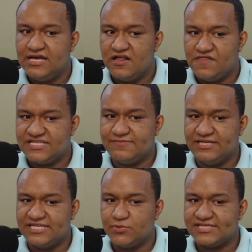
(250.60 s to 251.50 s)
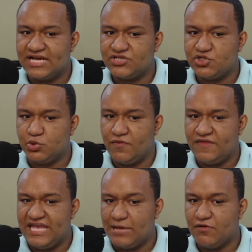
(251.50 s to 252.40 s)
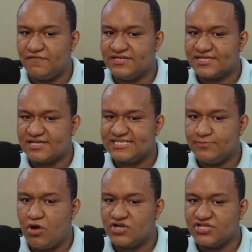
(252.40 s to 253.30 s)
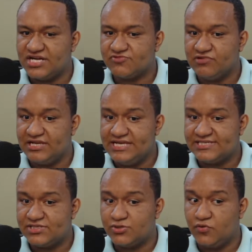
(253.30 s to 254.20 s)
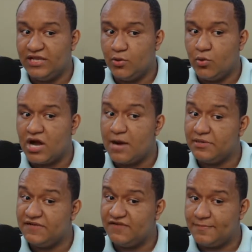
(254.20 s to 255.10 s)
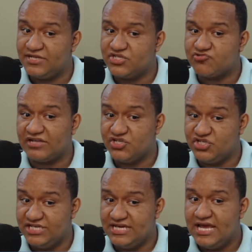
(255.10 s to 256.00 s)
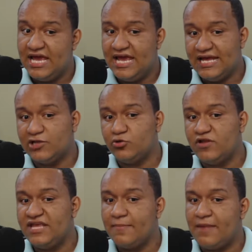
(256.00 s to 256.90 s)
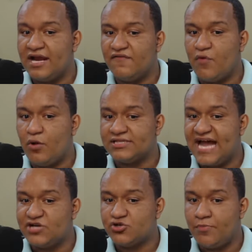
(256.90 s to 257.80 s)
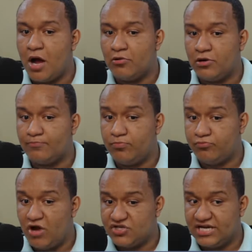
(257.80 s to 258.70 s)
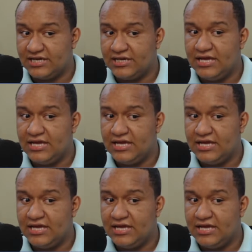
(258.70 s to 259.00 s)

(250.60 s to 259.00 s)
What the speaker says: This meeting was scheduled with the aim of discussing projects released to the low-carbon development strategy, including the Amila Falls hydropower project,